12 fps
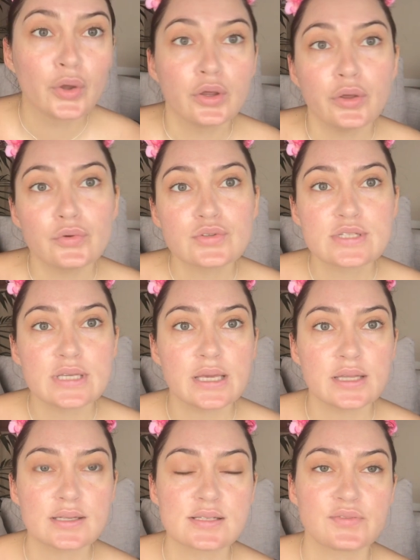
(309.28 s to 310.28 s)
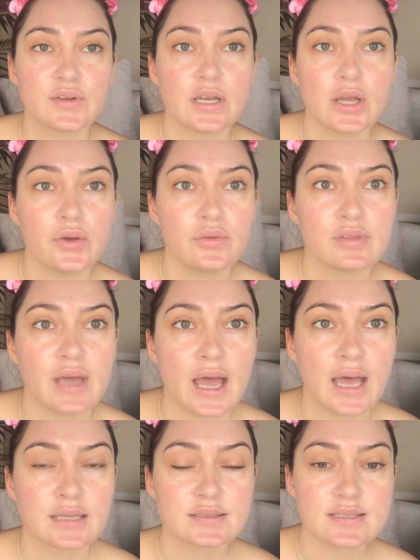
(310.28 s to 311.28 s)
You'll see in this video
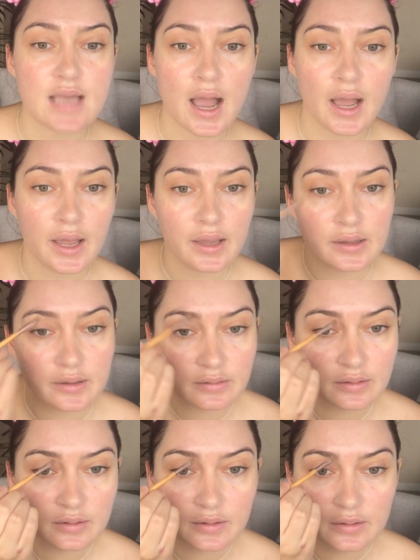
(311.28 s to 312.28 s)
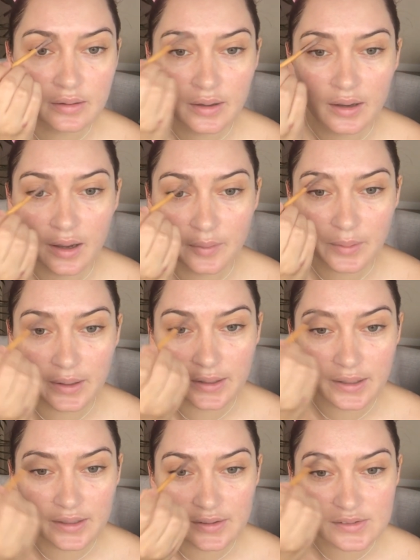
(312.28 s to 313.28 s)
that I'm
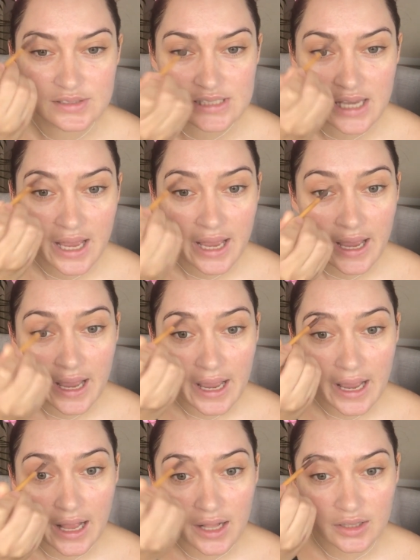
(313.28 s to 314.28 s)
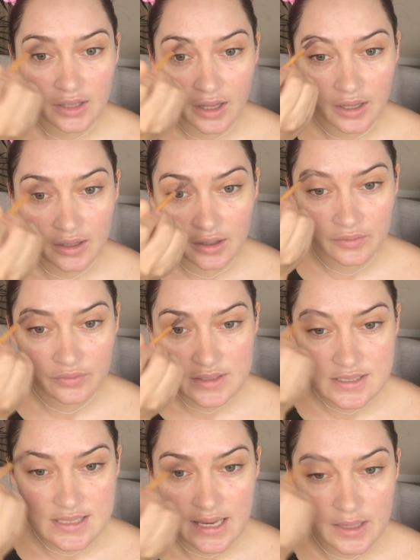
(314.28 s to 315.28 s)
gonna use a lot of the
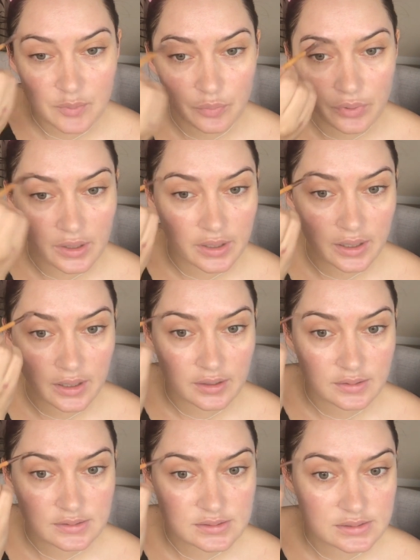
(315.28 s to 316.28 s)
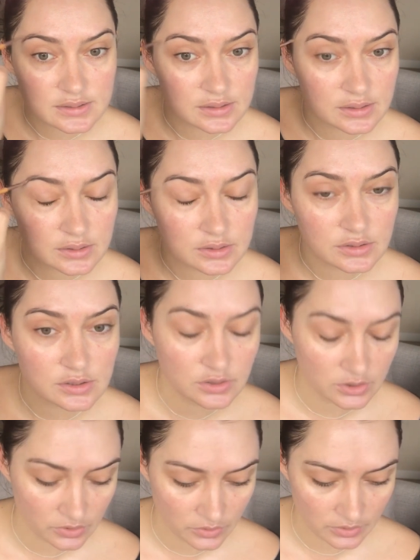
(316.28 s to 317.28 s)
same products to
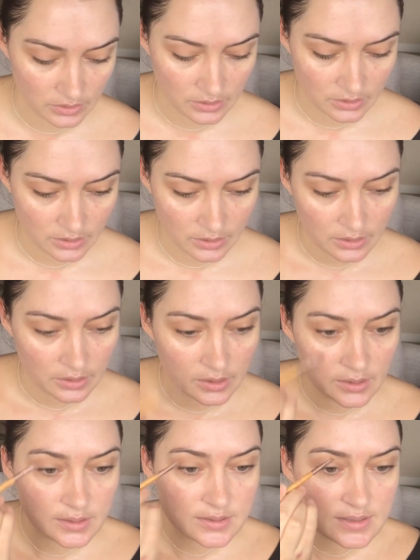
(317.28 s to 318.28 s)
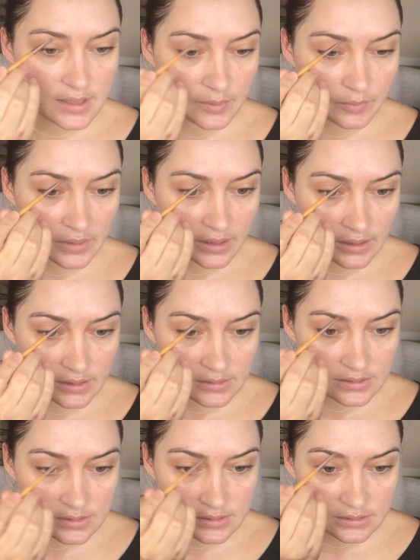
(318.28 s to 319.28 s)
do the same
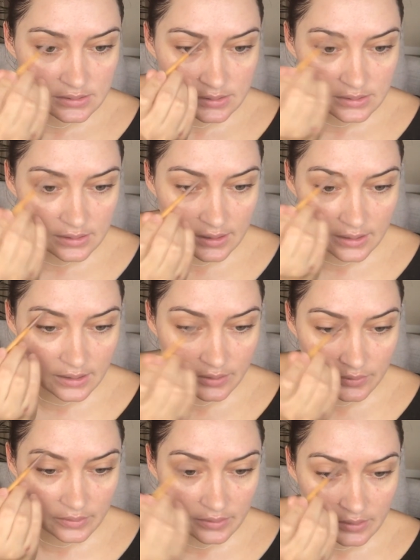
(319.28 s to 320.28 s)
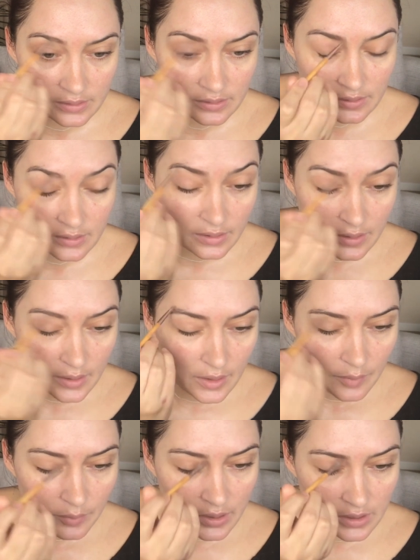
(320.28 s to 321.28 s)
things, you know?
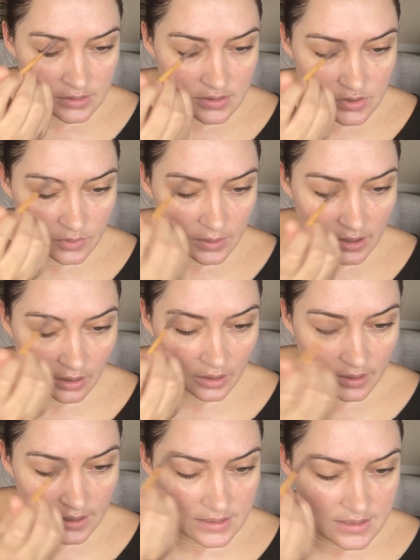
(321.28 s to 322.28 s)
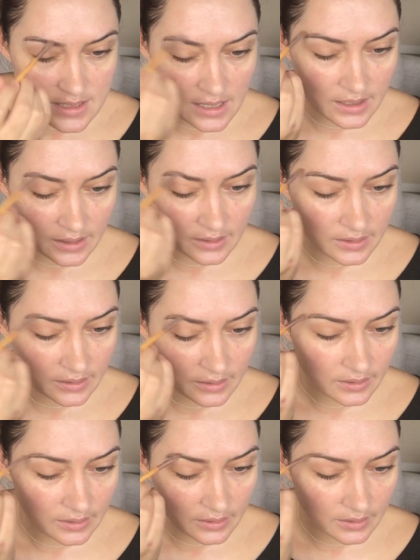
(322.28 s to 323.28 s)
Because to be honest, like,
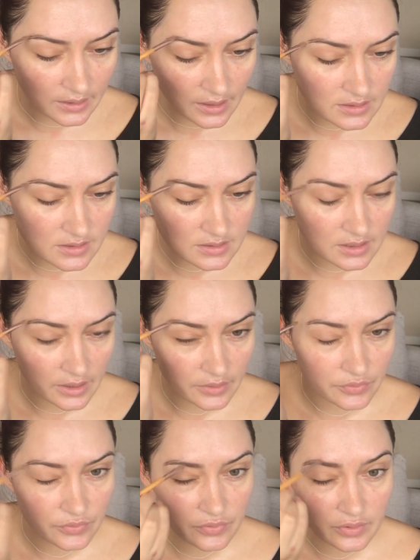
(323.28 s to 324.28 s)
if